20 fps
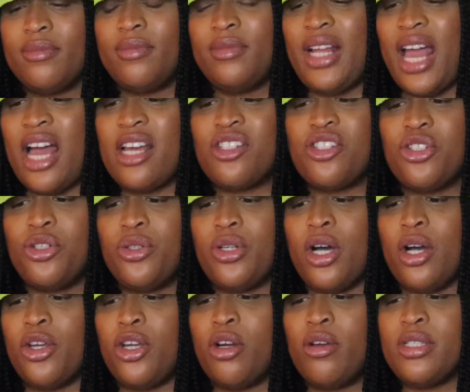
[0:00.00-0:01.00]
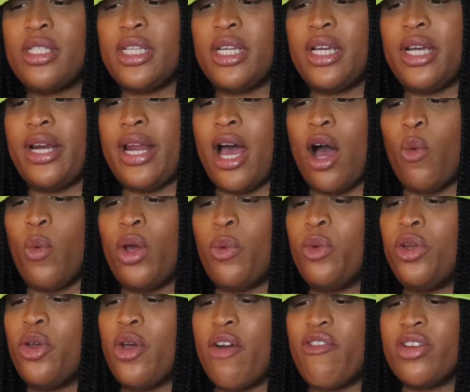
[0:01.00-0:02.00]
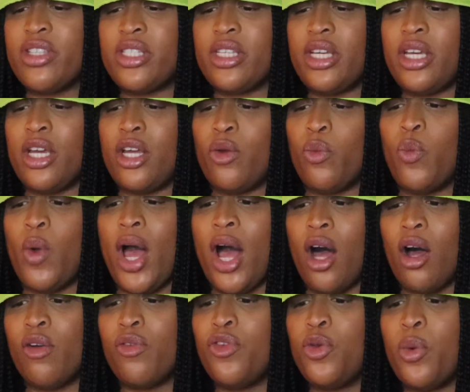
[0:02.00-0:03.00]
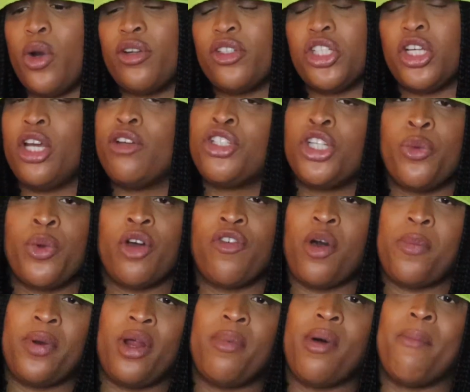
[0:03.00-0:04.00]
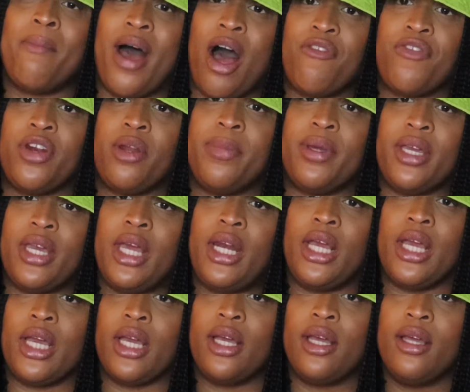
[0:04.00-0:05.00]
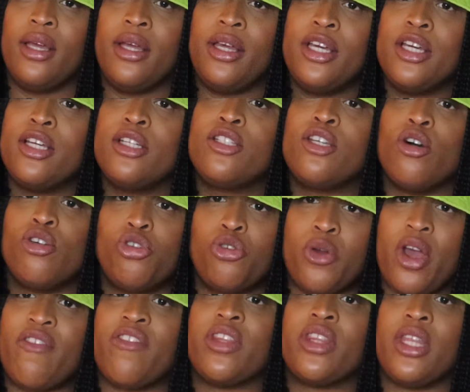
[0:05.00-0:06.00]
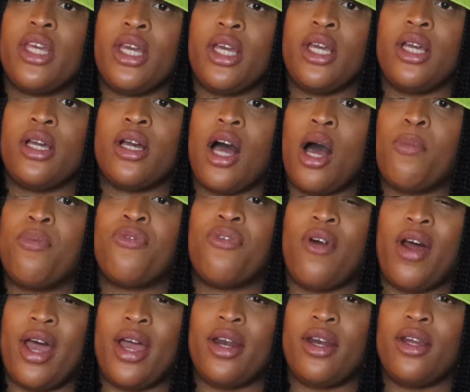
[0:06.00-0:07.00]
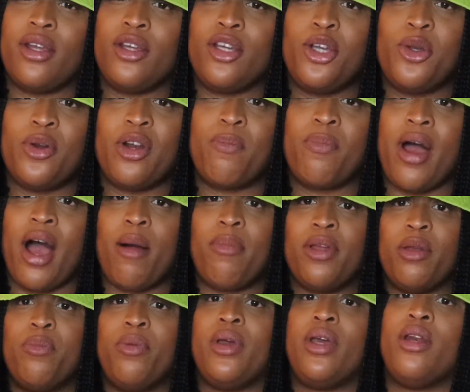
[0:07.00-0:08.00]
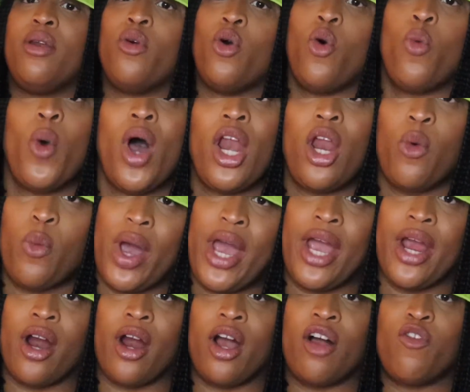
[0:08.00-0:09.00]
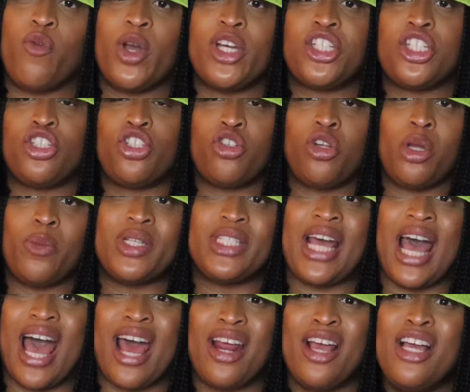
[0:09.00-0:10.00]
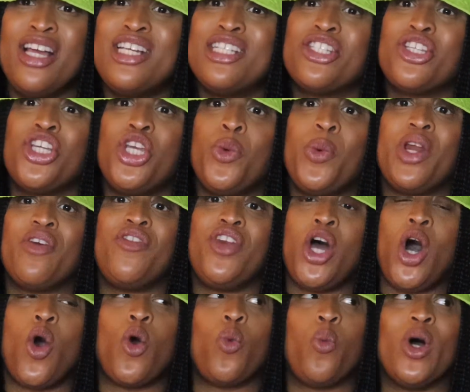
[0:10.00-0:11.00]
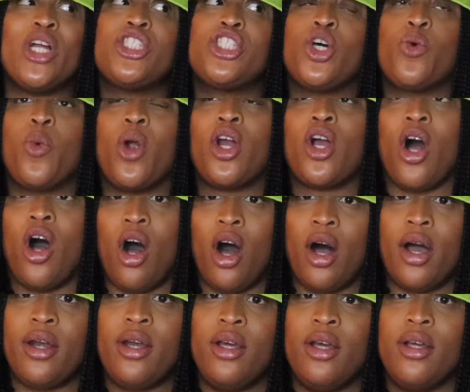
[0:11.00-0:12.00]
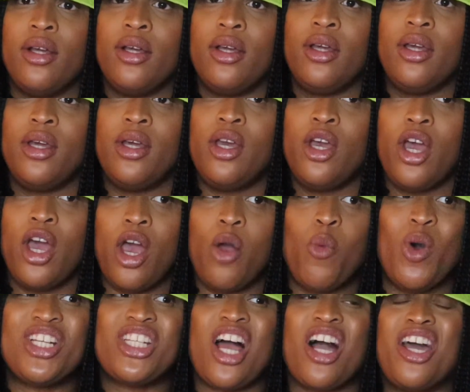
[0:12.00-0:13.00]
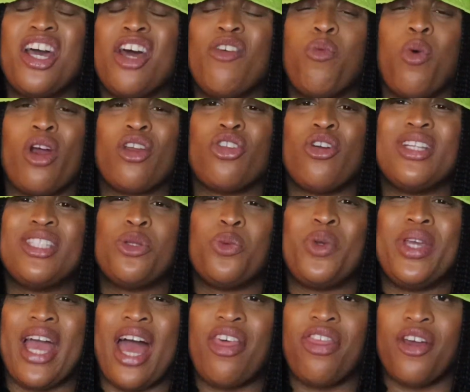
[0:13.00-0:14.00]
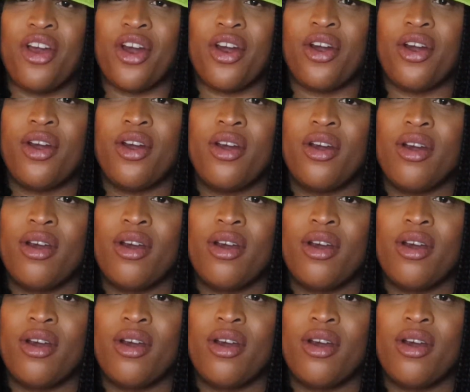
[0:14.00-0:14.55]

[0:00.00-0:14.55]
That's true though. You don't see it now. When will you ever see it? Well, you would have, if she would have opened up her mouth in the beginning, told you everything up front, you would have probably been well aware of where she truly was at. So you would have known what to work on and what y'all could have worked on together.